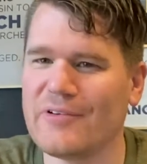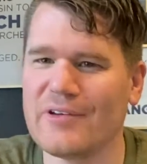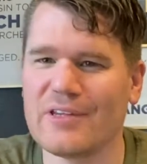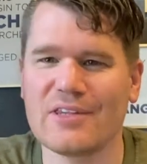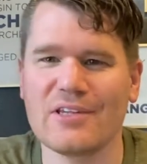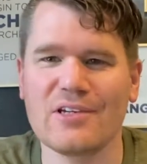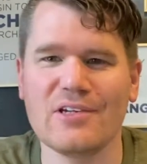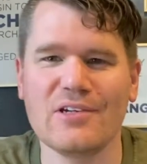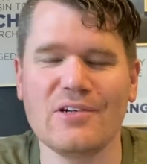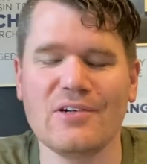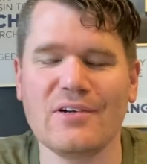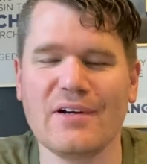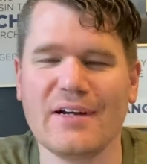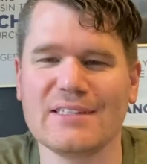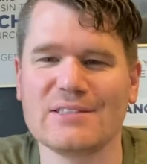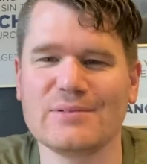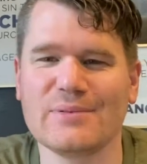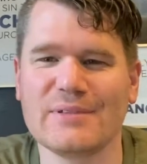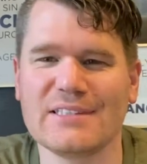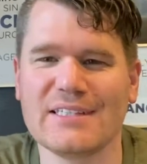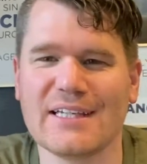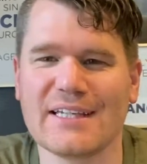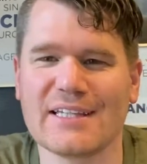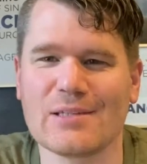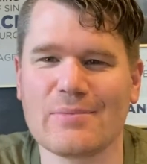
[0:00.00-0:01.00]
with you
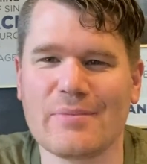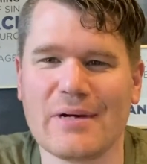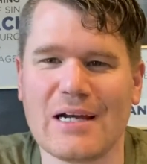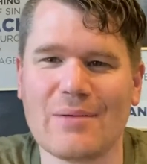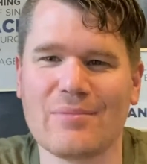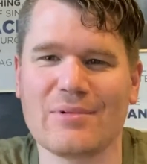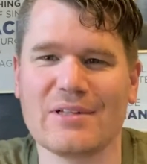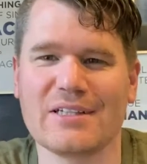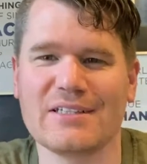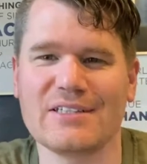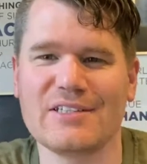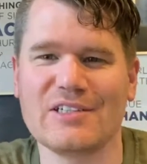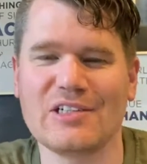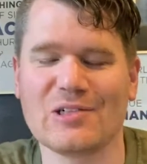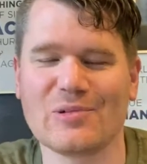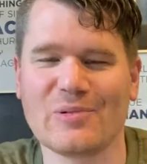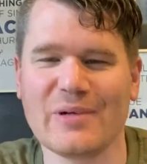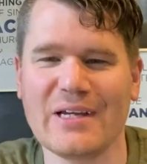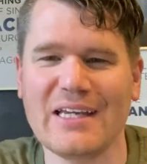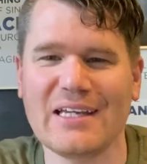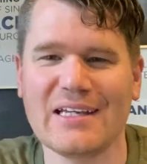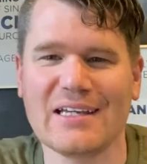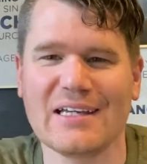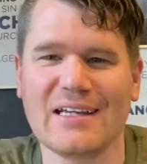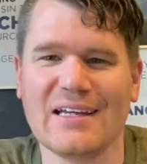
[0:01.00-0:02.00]
as we take the Bible into your
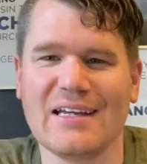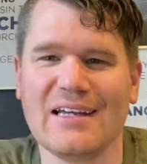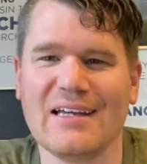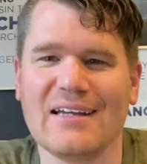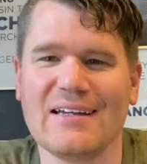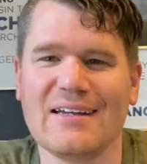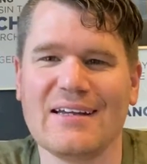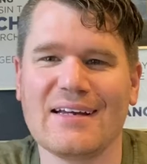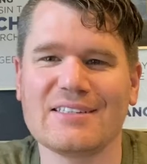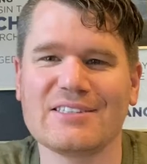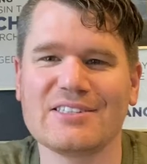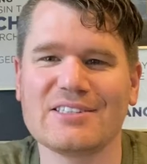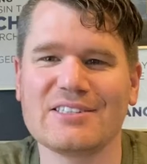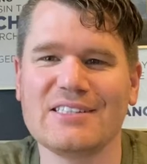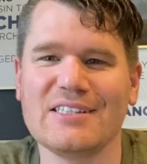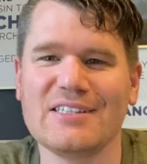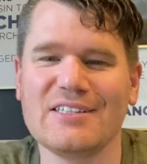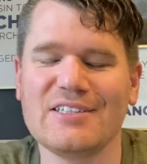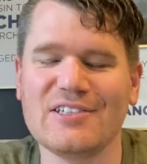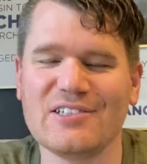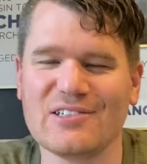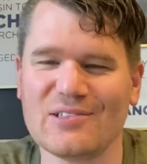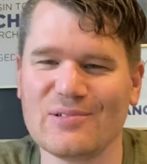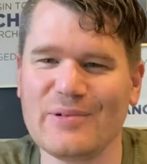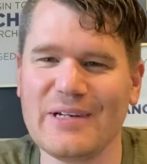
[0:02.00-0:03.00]
week, not just
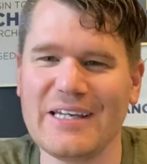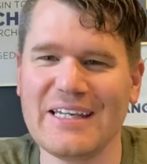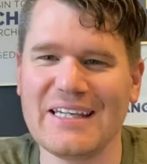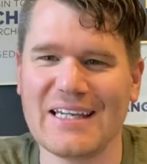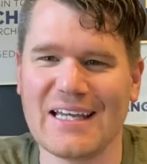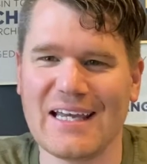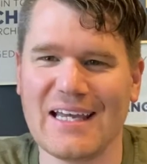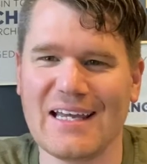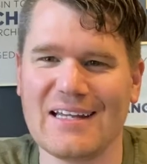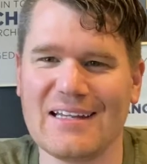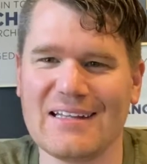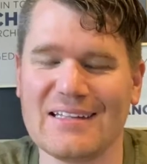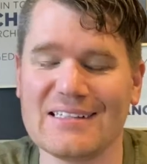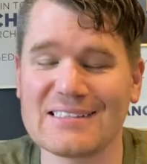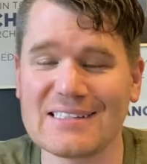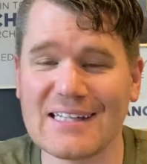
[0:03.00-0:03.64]
into your weekend.